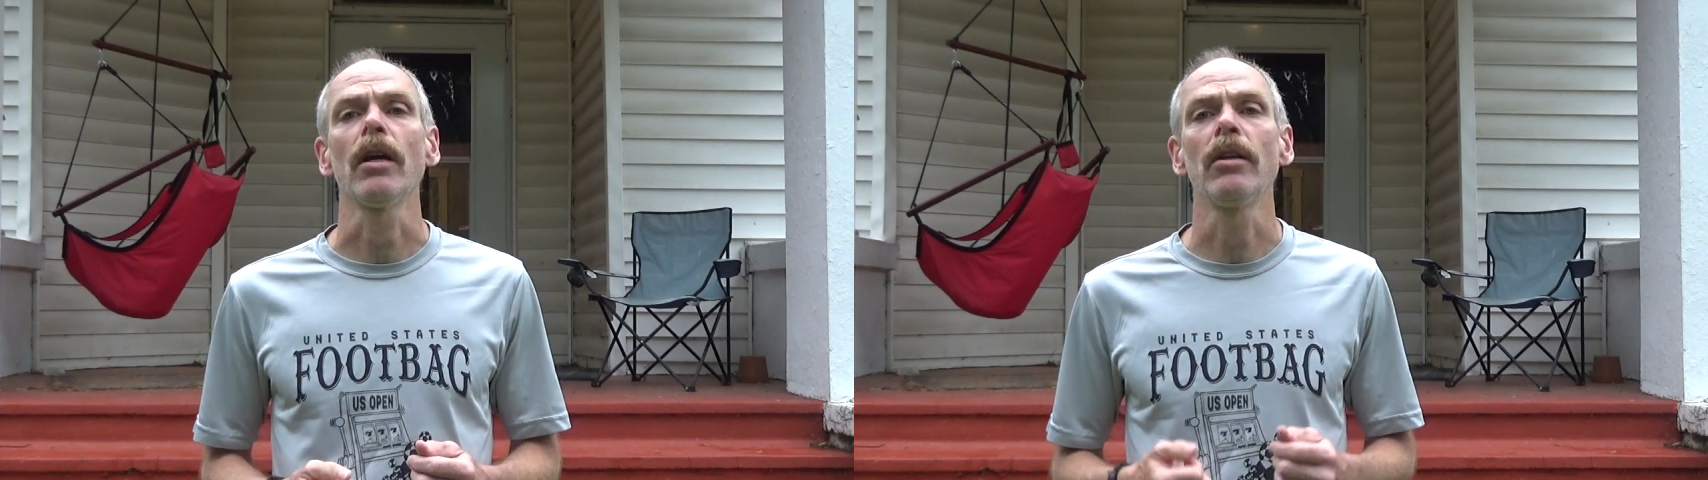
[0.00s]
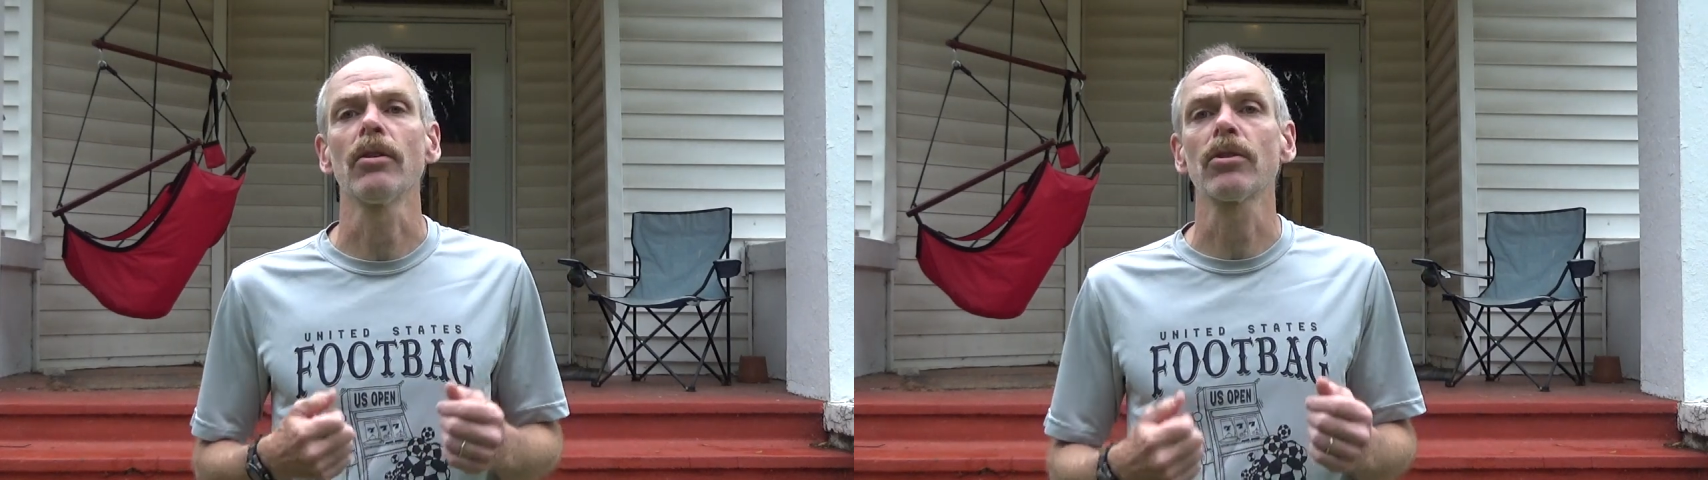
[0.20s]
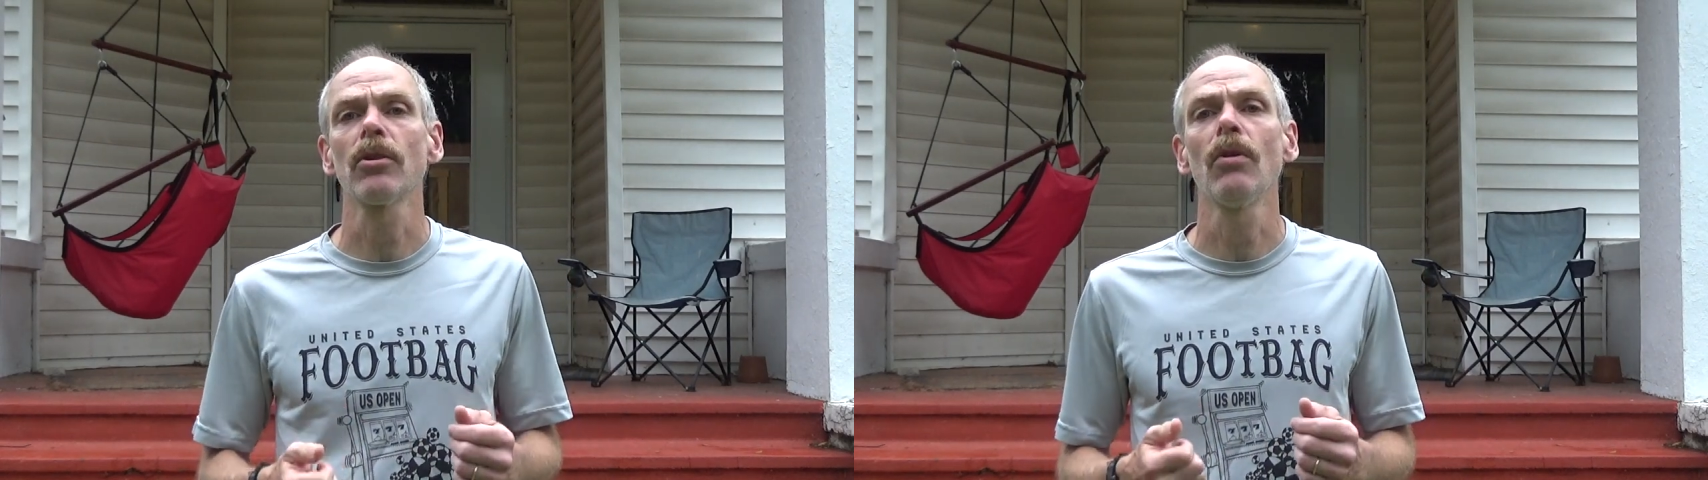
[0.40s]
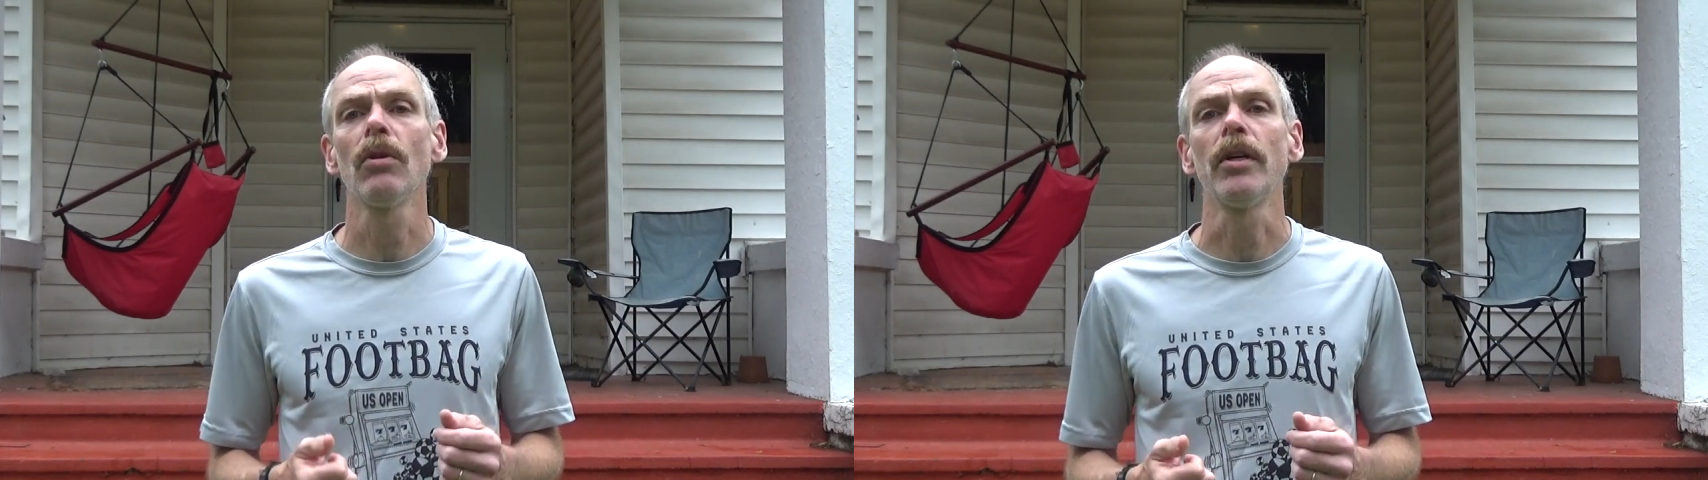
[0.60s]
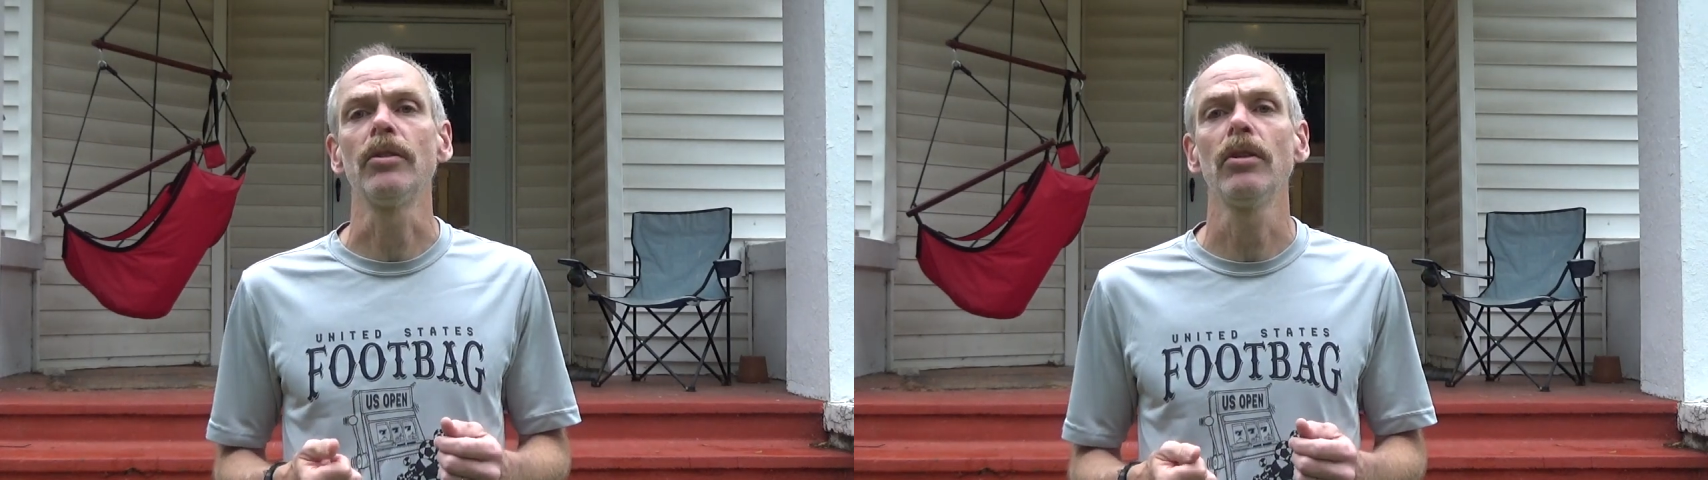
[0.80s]
and your
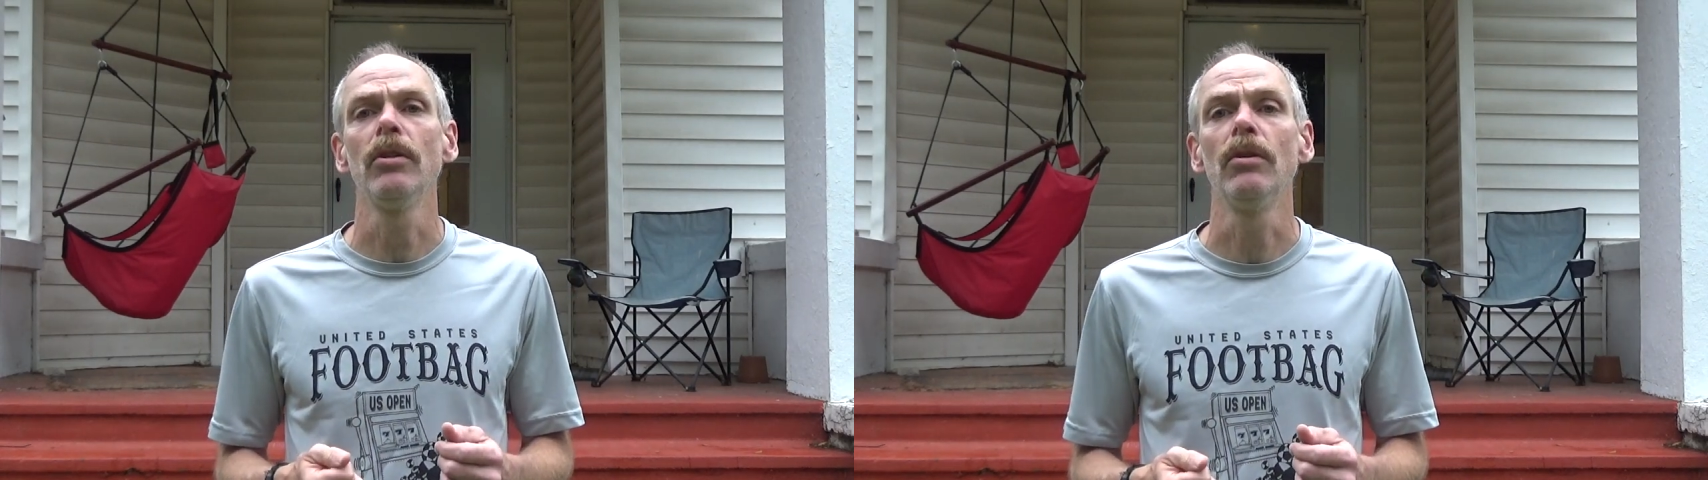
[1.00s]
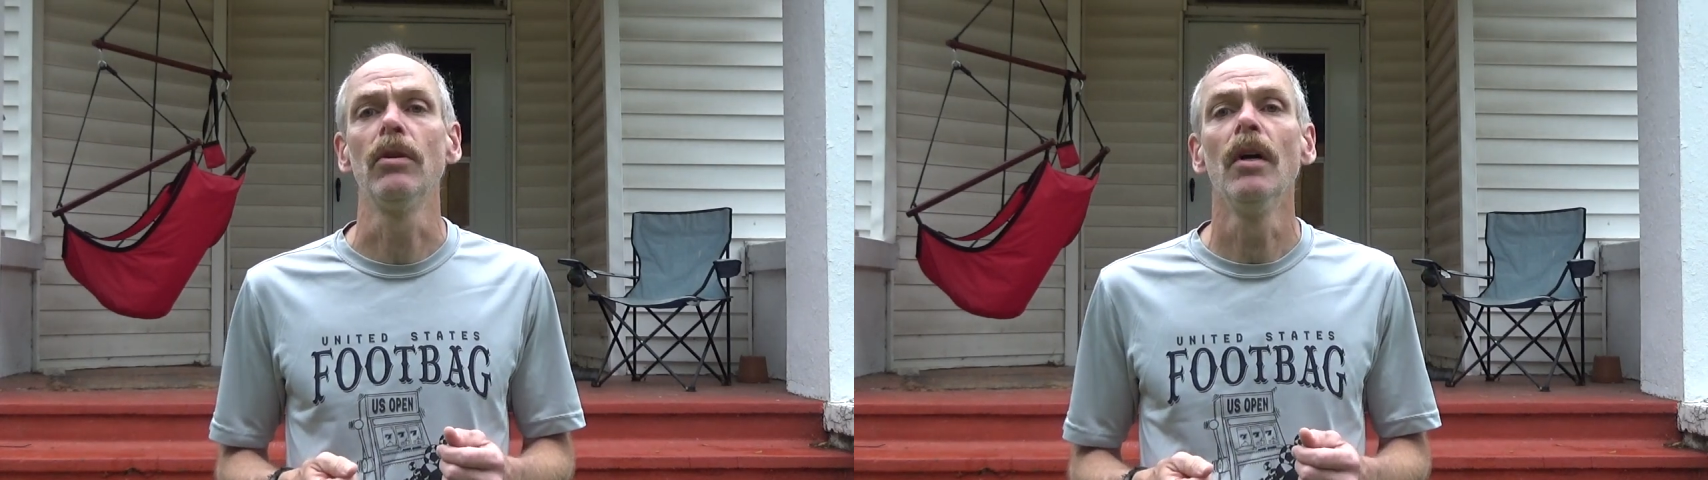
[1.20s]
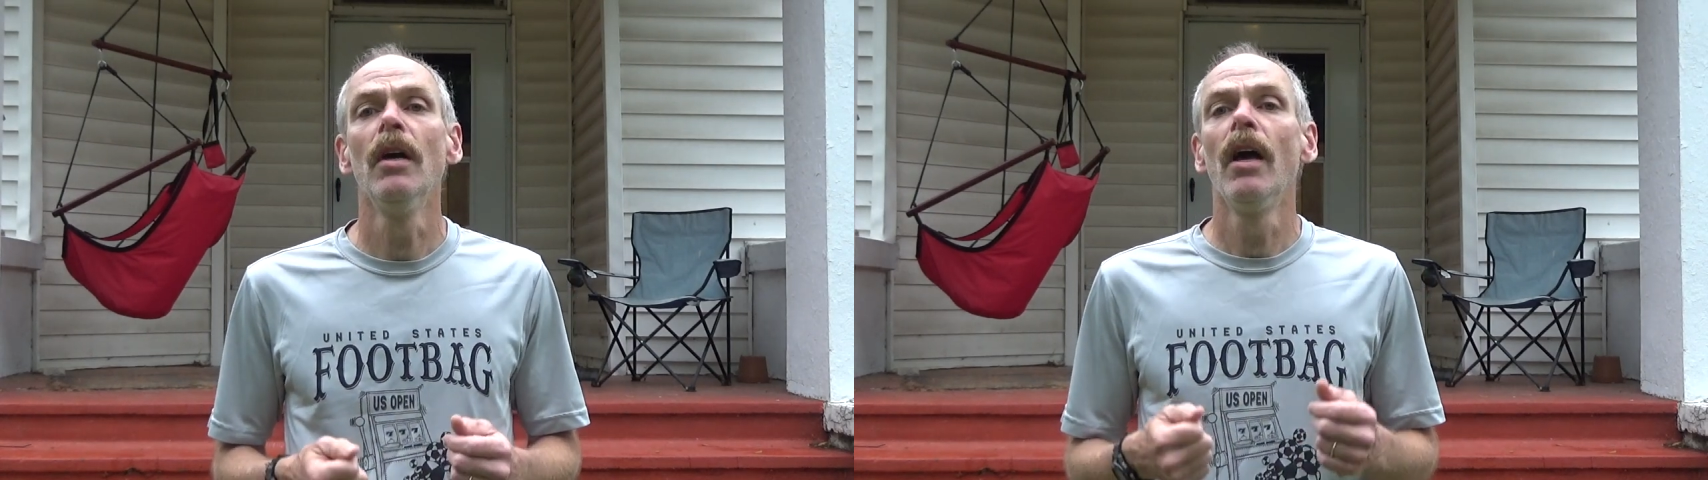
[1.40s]
soul into